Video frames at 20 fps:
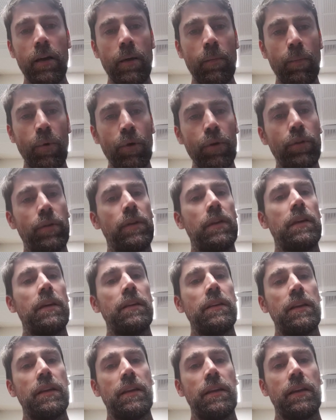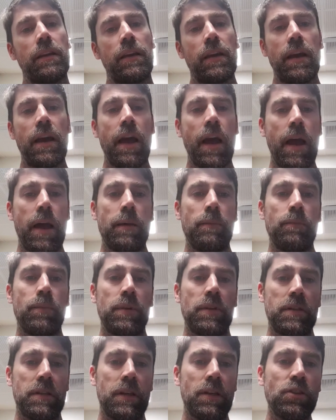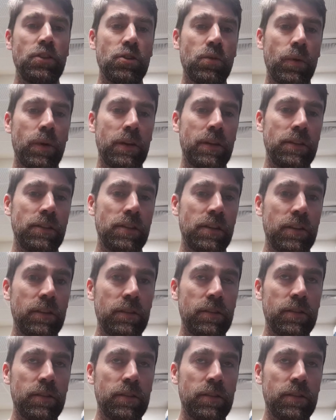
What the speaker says: both kinetic and potential energy.